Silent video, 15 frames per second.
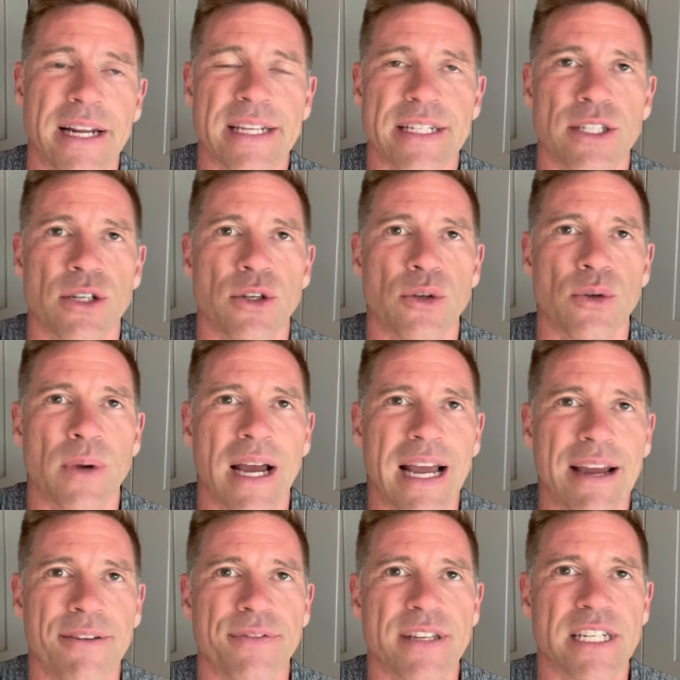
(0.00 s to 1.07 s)
is to
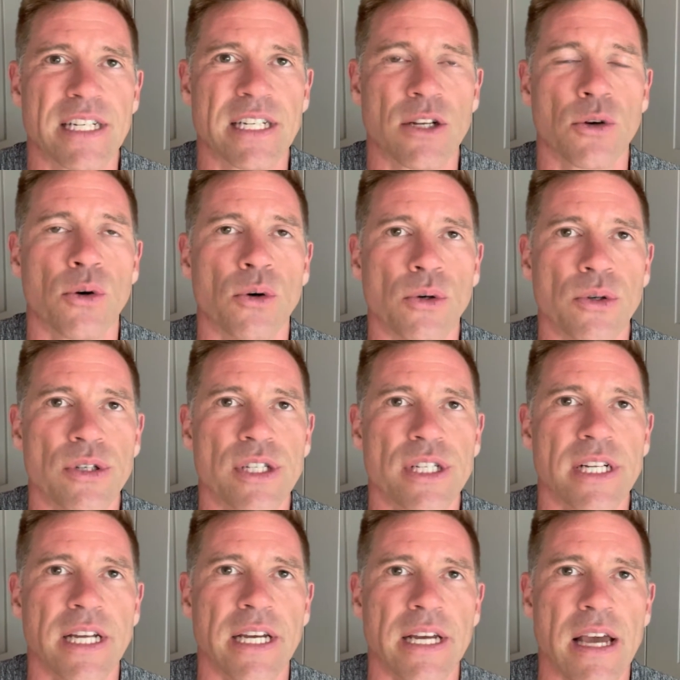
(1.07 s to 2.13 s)
have this
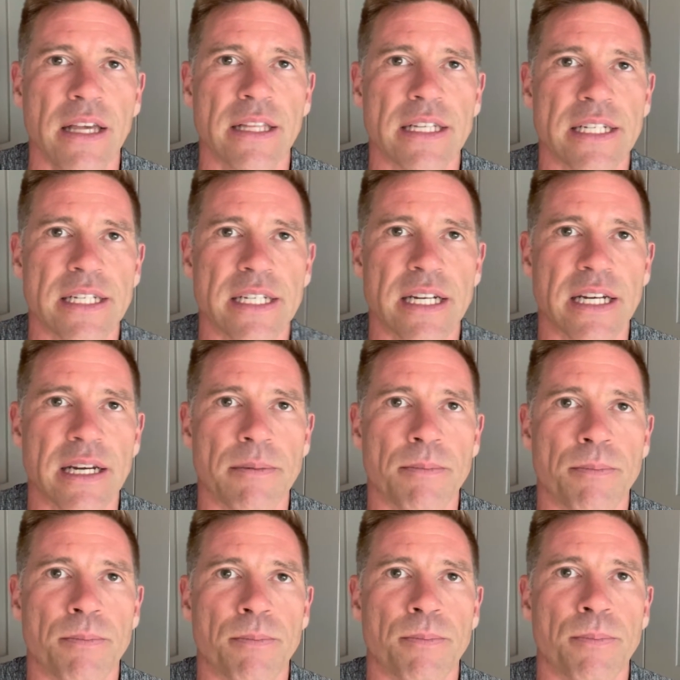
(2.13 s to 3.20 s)
course, this uh,
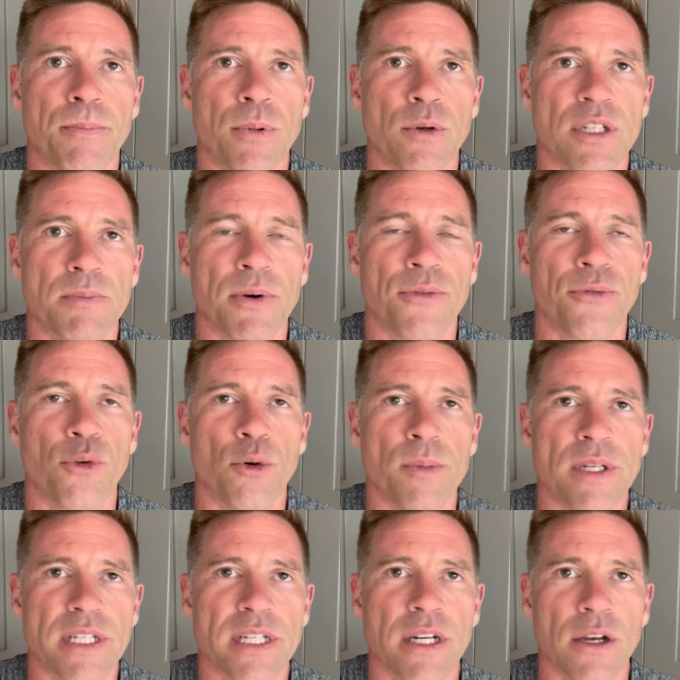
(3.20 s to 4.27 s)
Boost
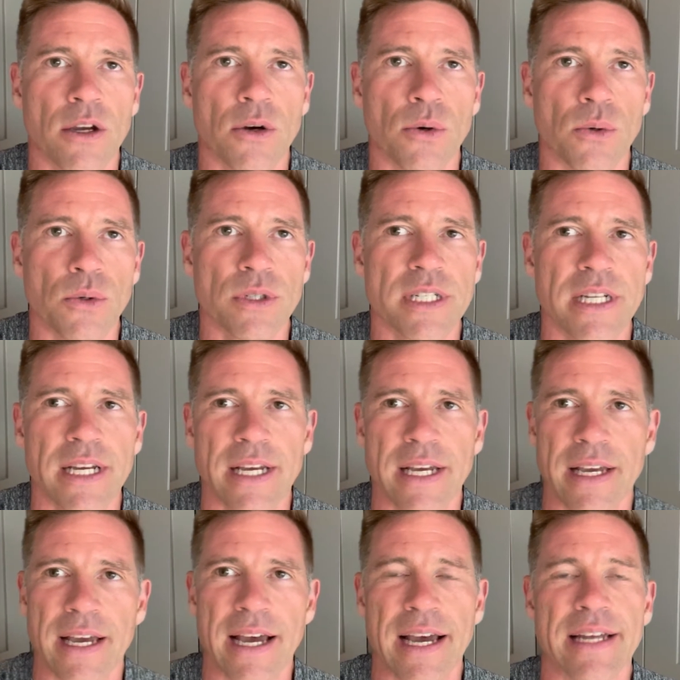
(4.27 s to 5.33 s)
Performance course,
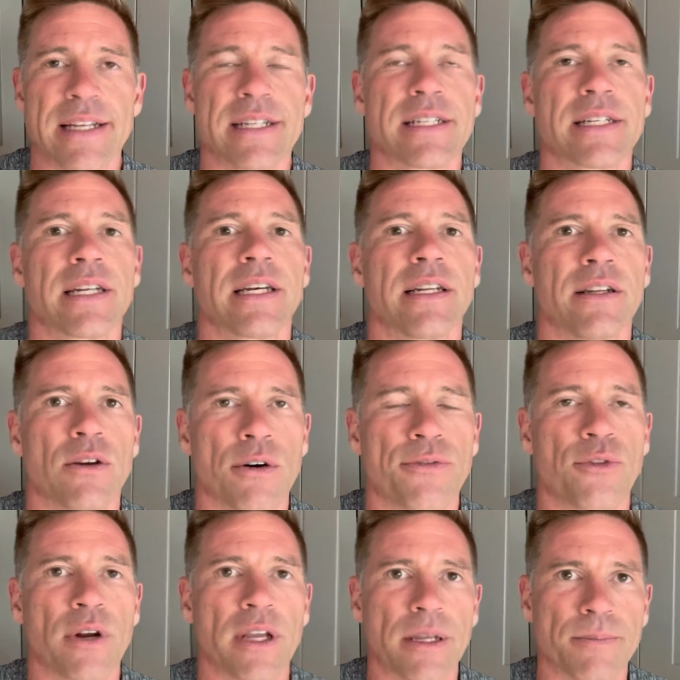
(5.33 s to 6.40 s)
as an
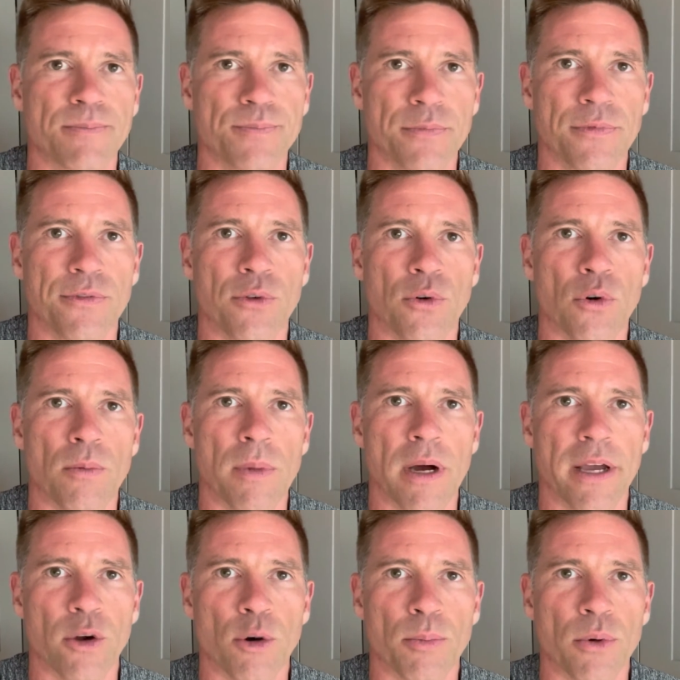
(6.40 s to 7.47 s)
offering for
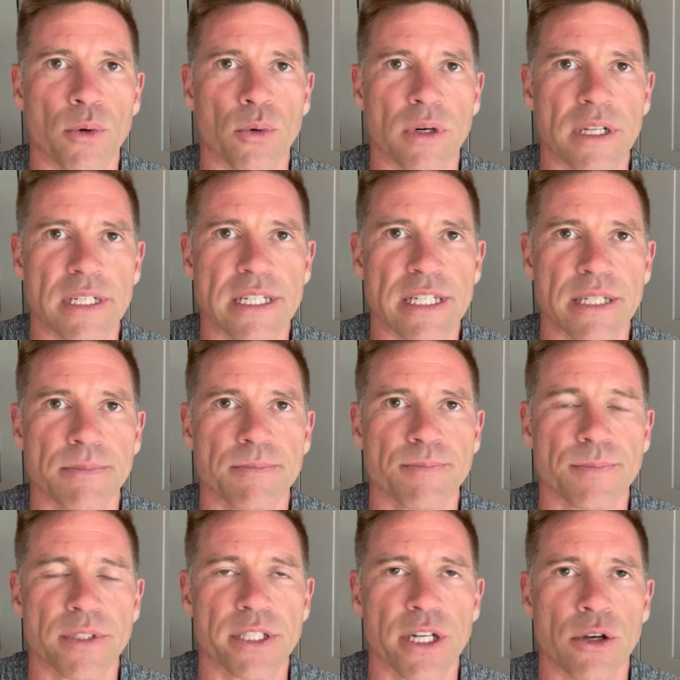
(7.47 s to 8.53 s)
my corporate audiences.
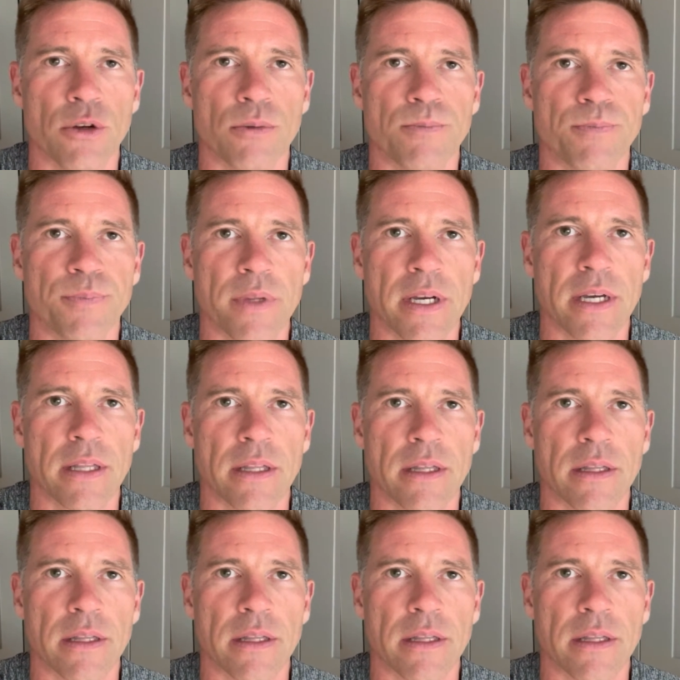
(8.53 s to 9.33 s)
So uh,